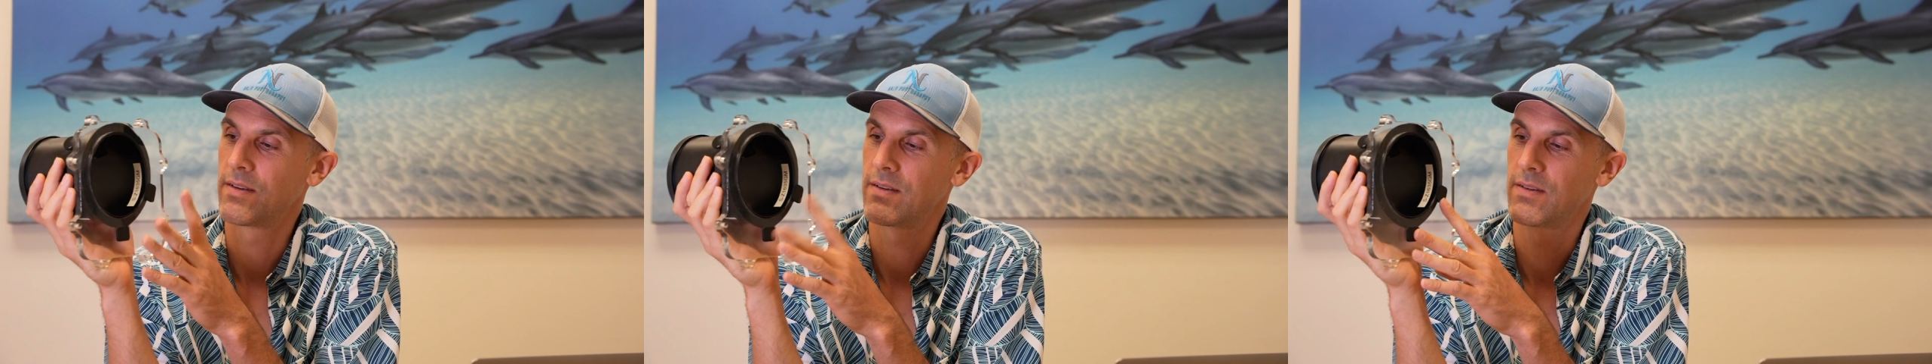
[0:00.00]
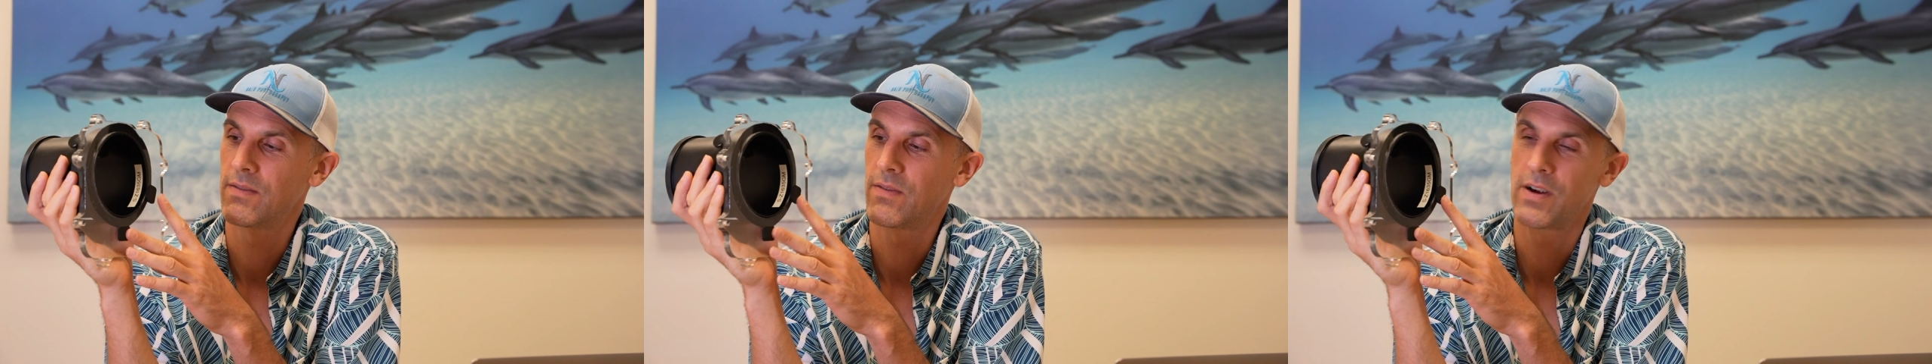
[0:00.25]

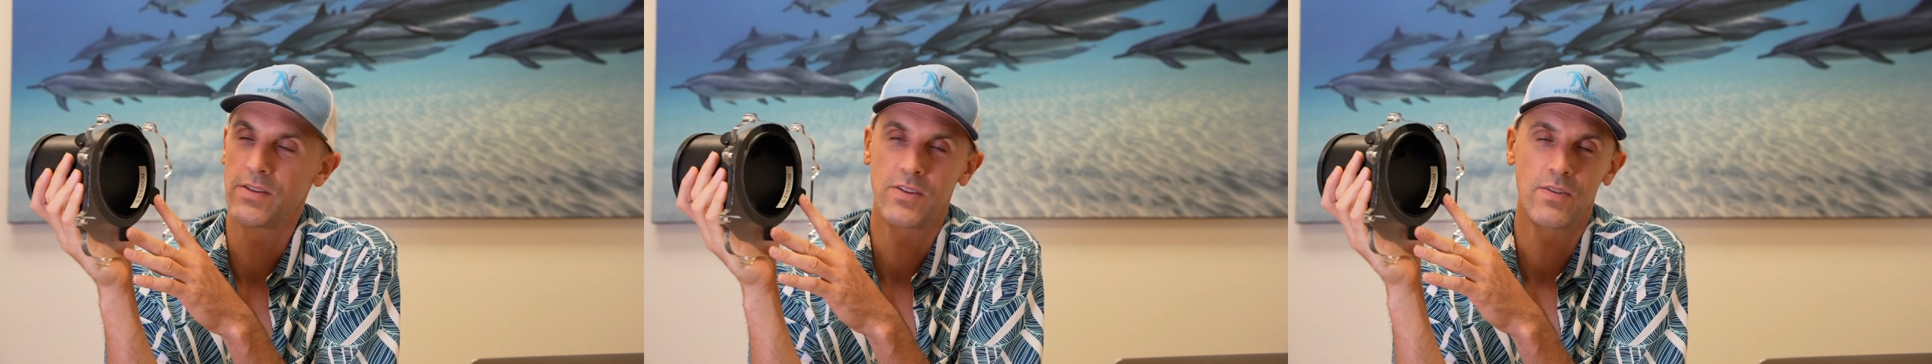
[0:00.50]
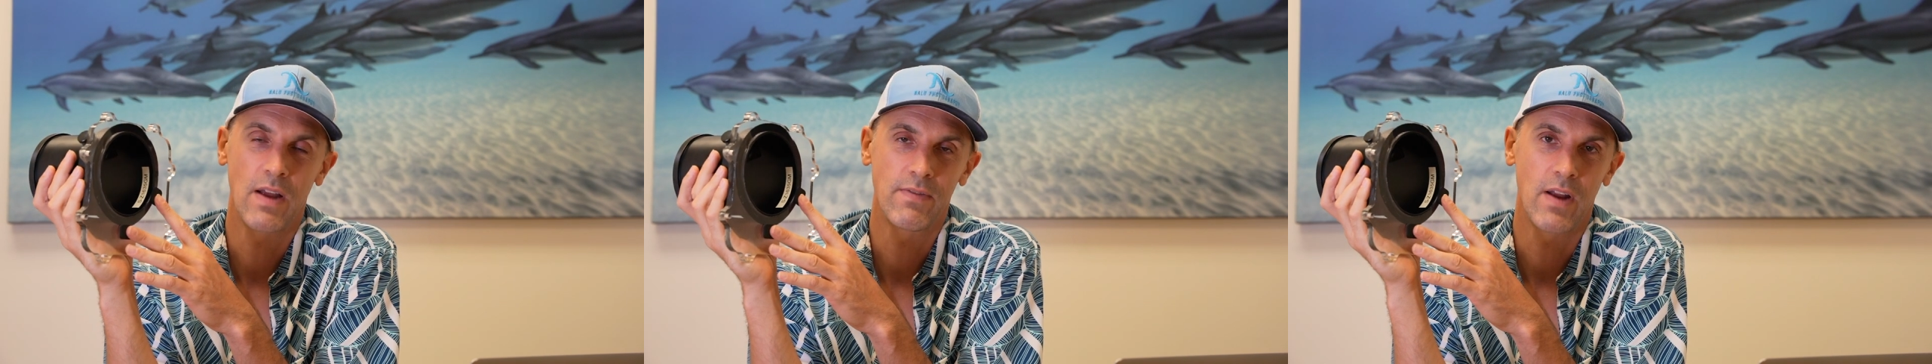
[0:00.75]
very
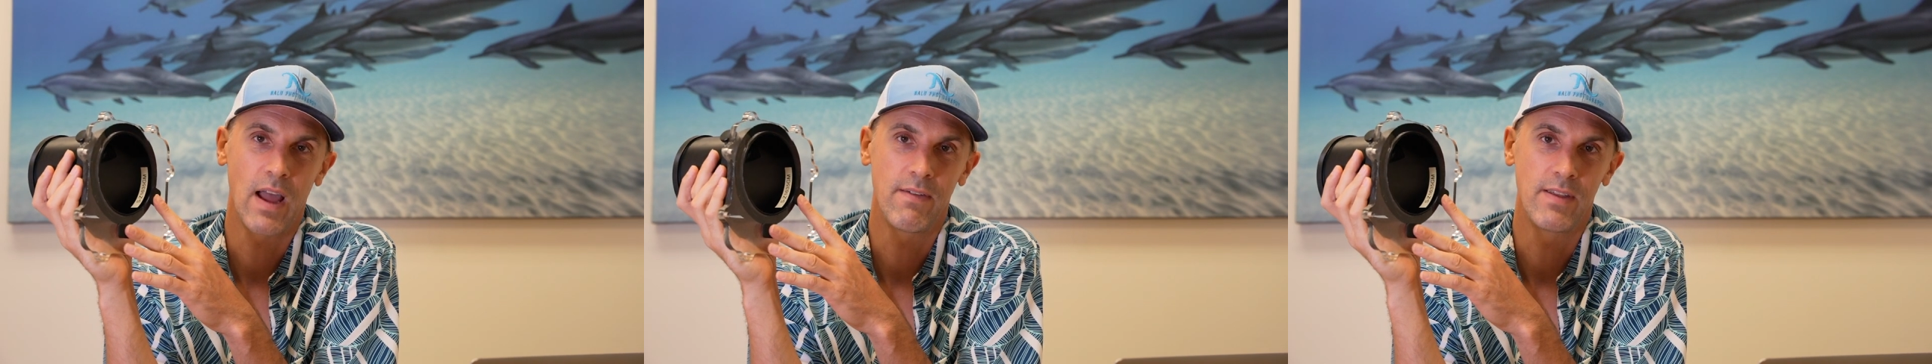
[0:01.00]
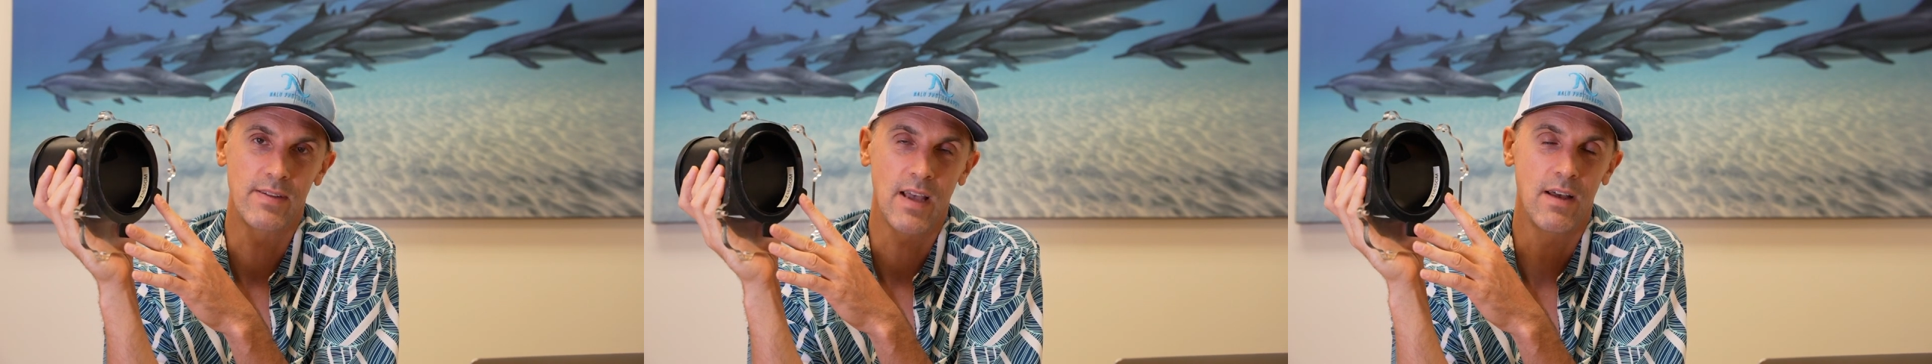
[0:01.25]
soon after
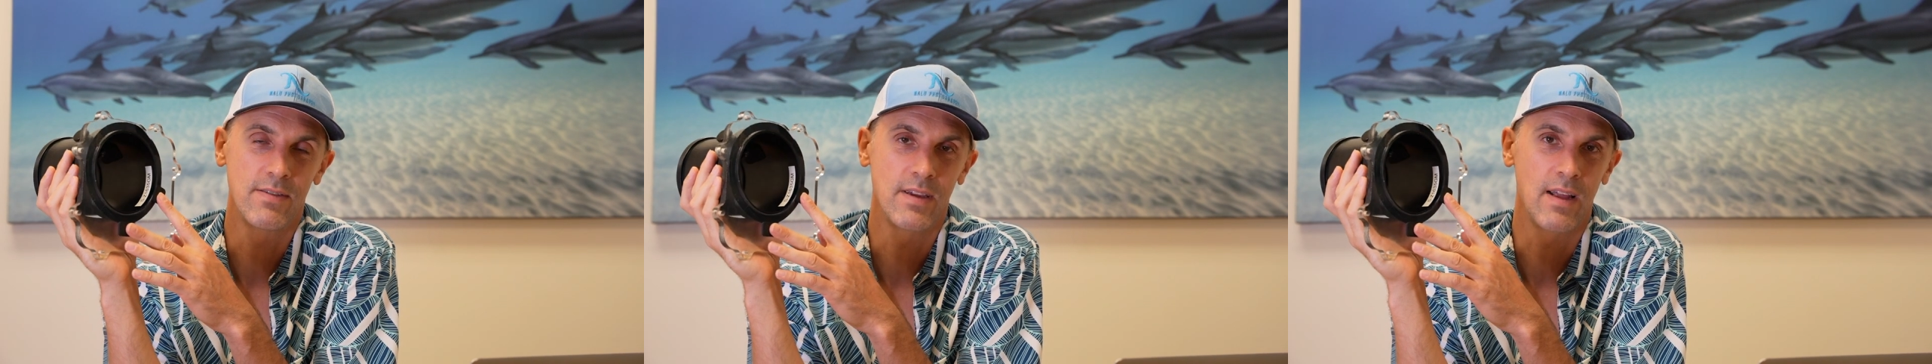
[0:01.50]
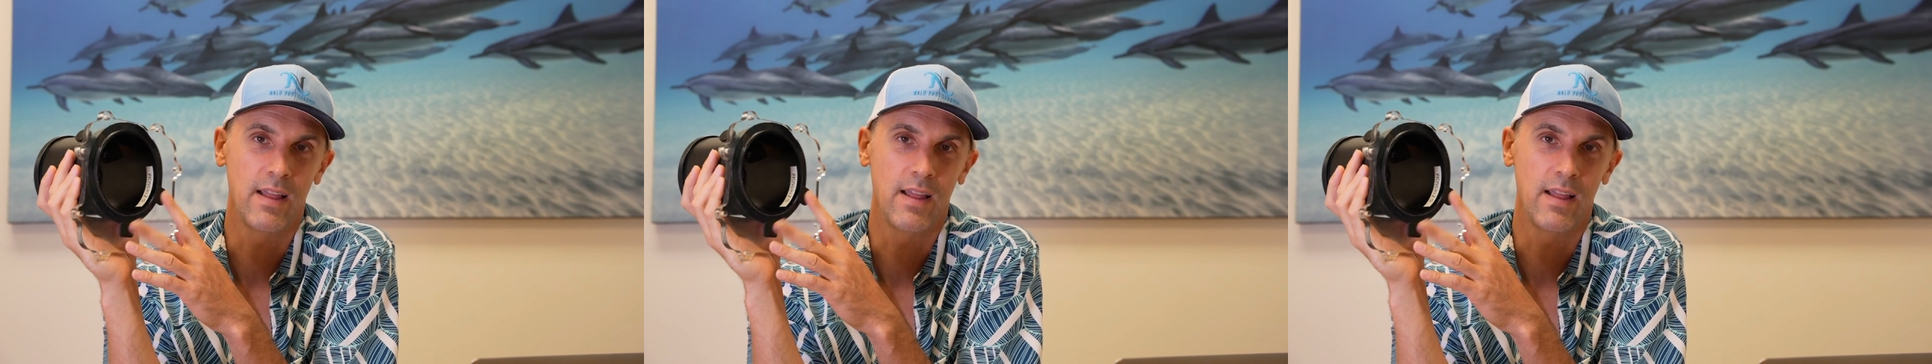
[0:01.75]
having this housing,